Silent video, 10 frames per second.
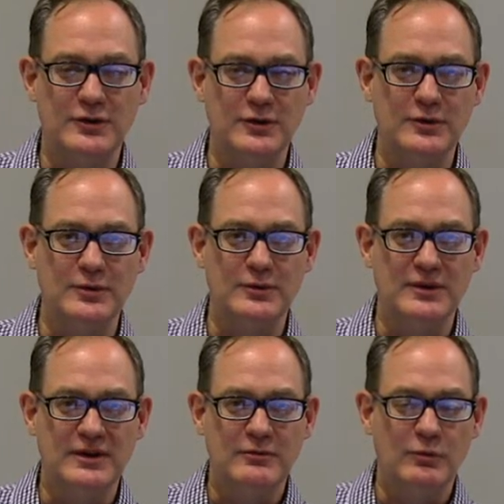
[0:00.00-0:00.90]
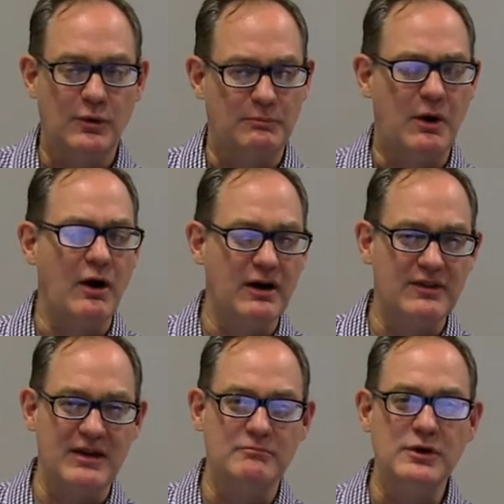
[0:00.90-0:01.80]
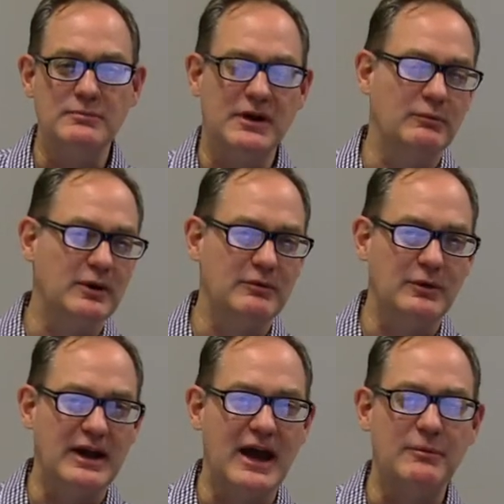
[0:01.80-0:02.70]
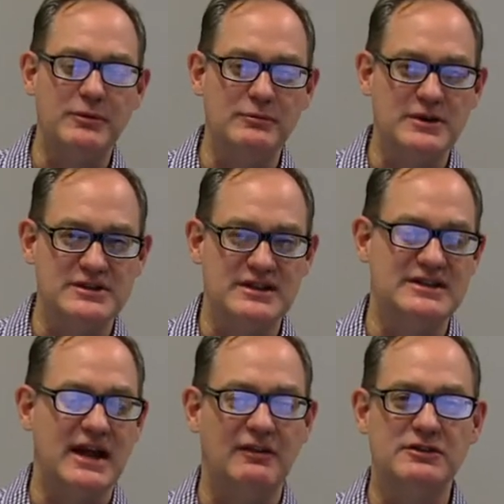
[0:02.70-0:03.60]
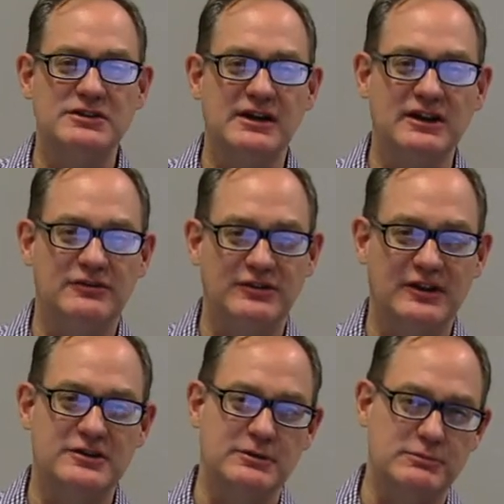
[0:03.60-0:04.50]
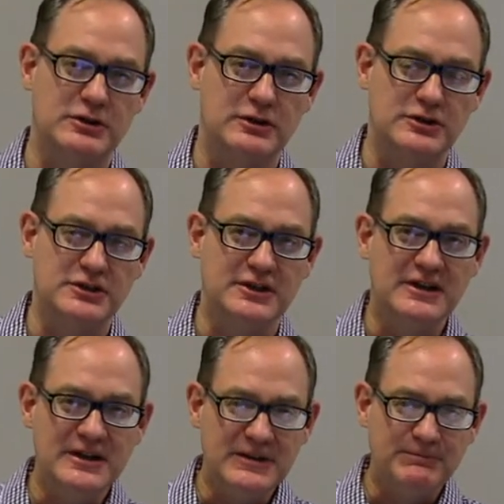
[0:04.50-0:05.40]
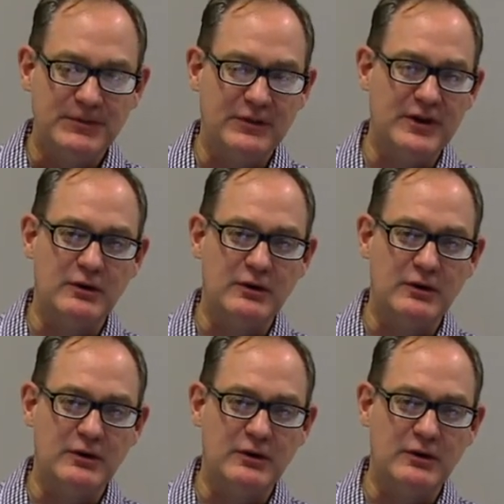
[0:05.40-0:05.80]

who were a part of that movement. And what happened was at Dallas Chinese Fellowship Church, there